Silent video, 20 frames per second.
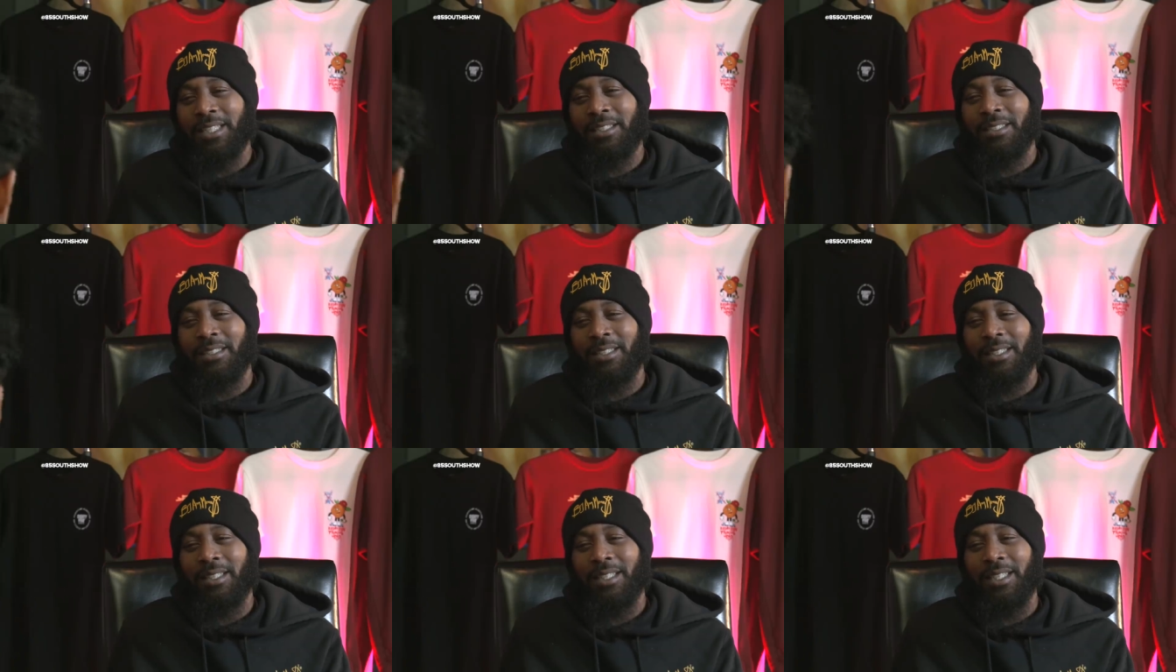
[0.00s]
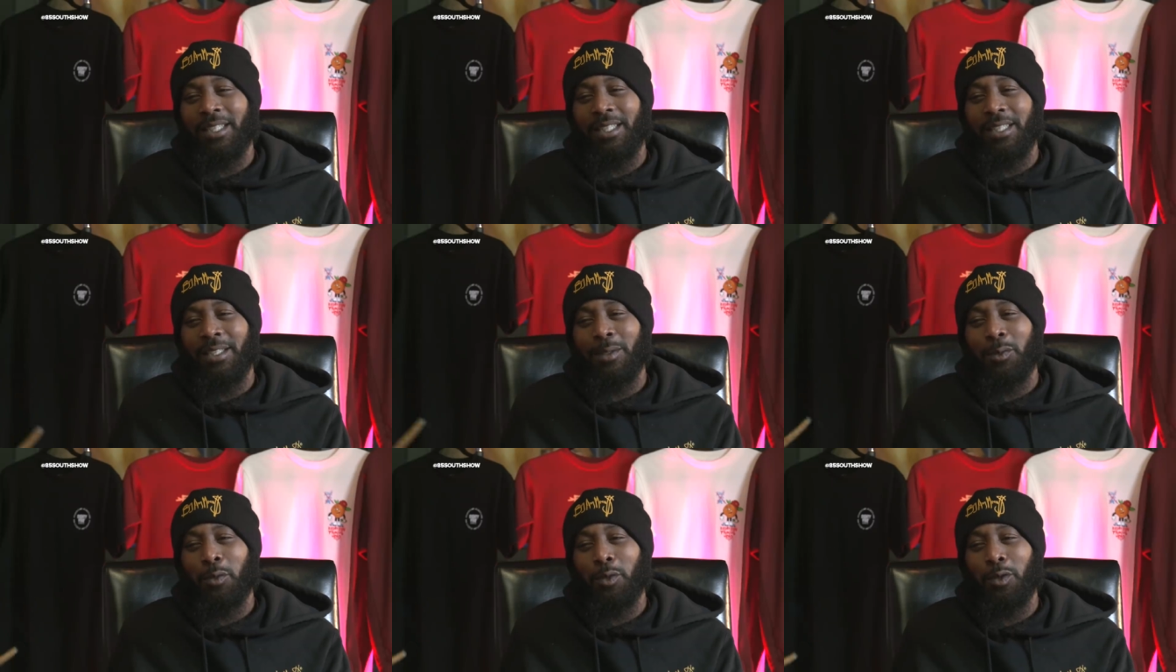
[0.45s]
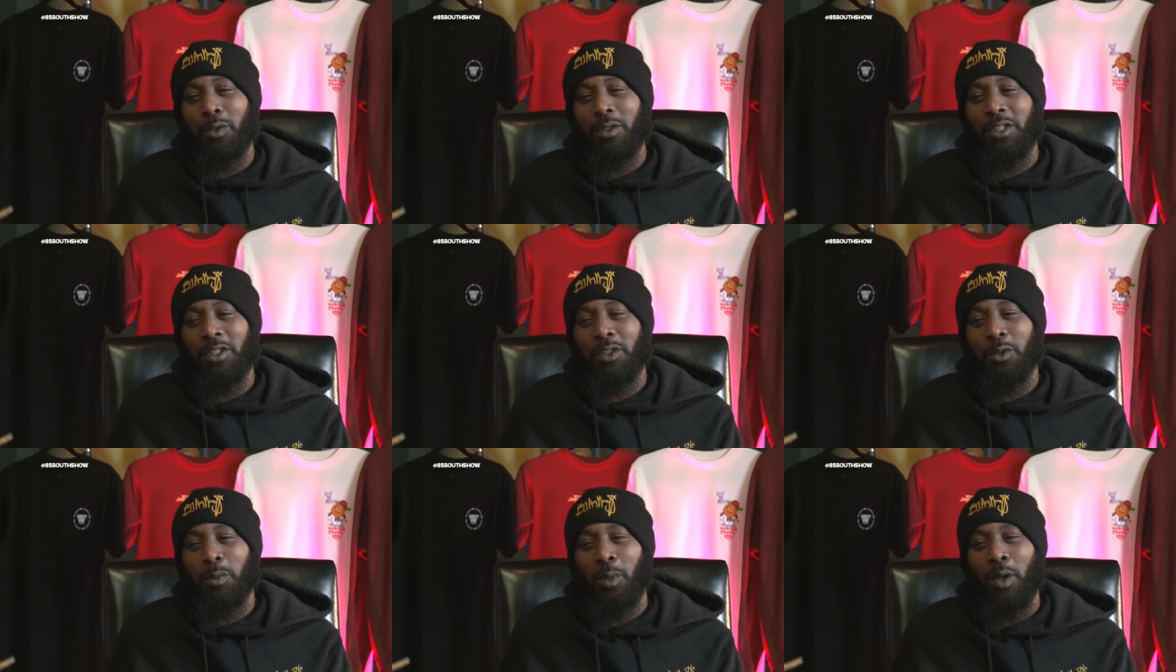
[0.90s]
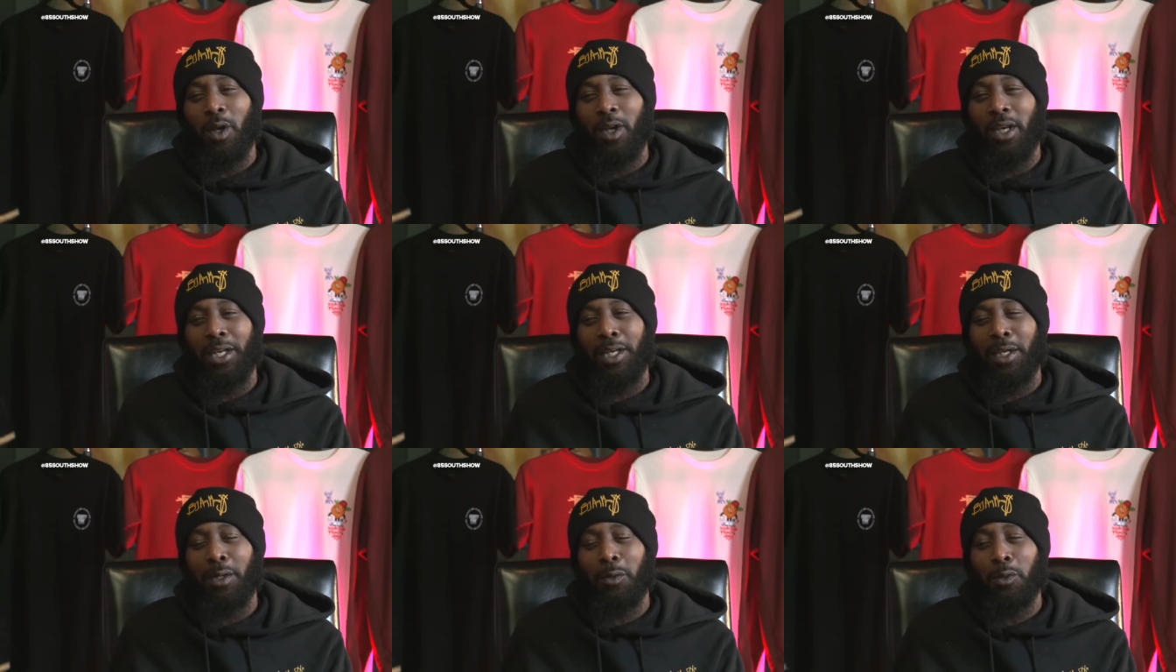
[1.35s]
No, He's sitting there and then this
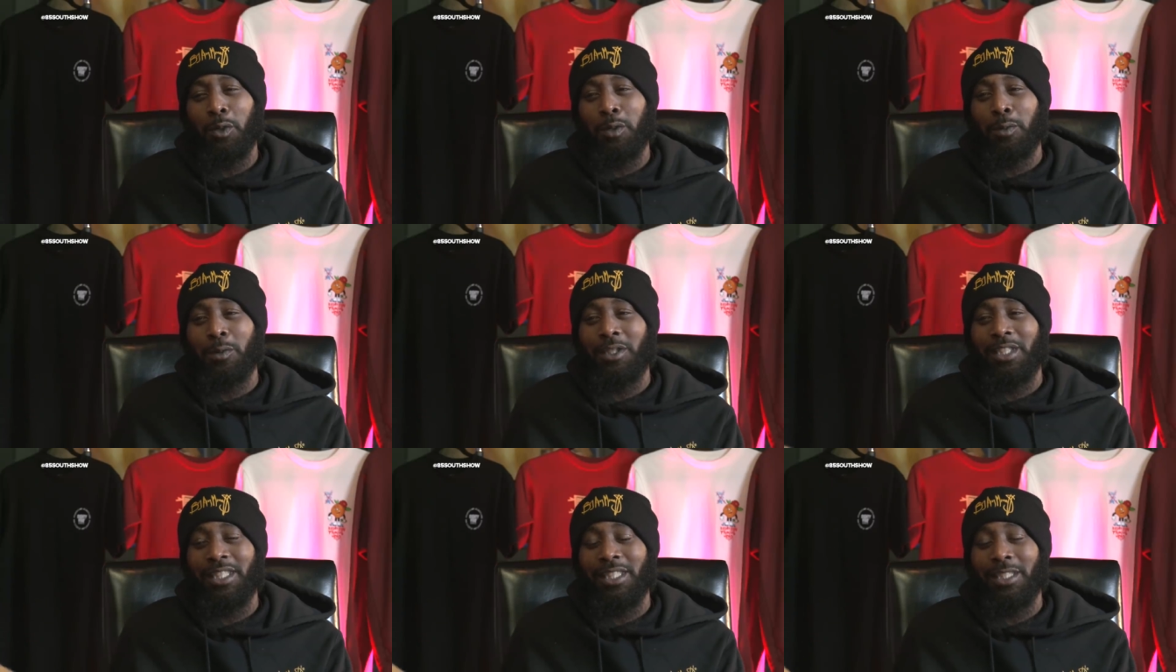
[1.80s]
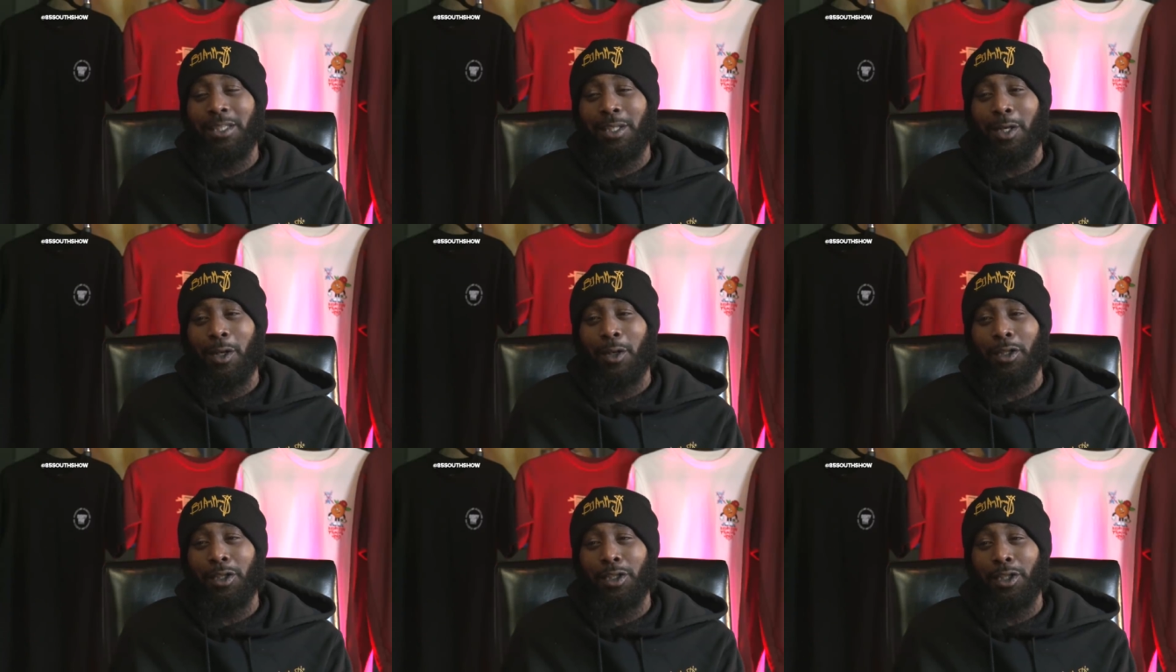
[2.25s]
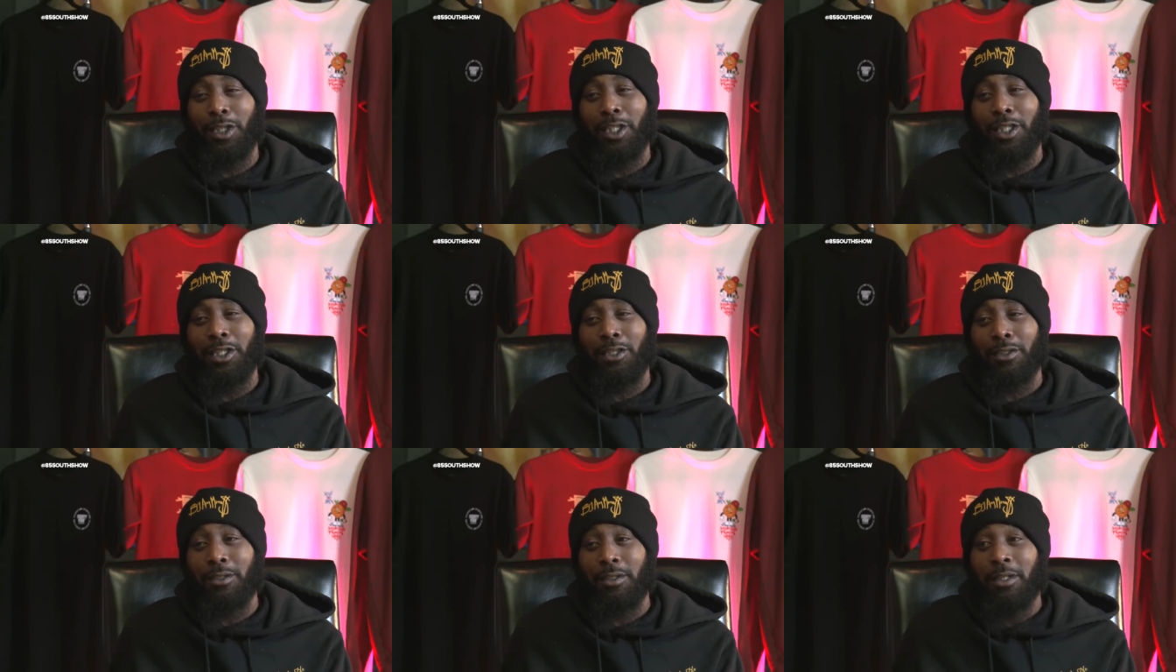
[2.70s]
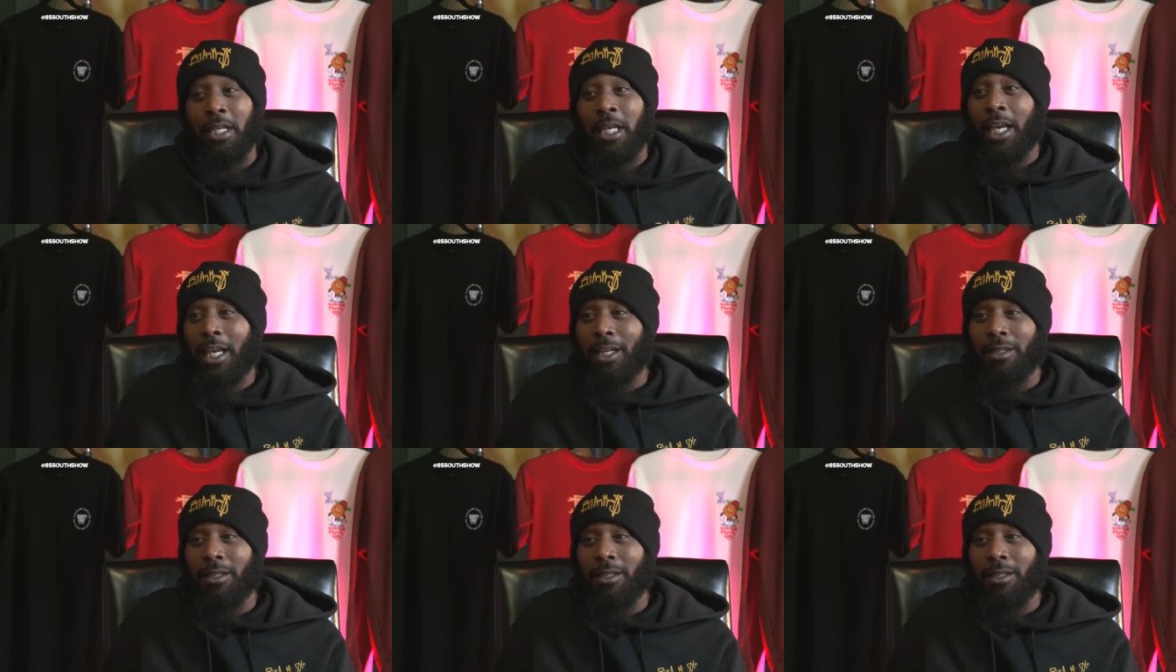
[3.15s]
smart ass woman just talking nonsense,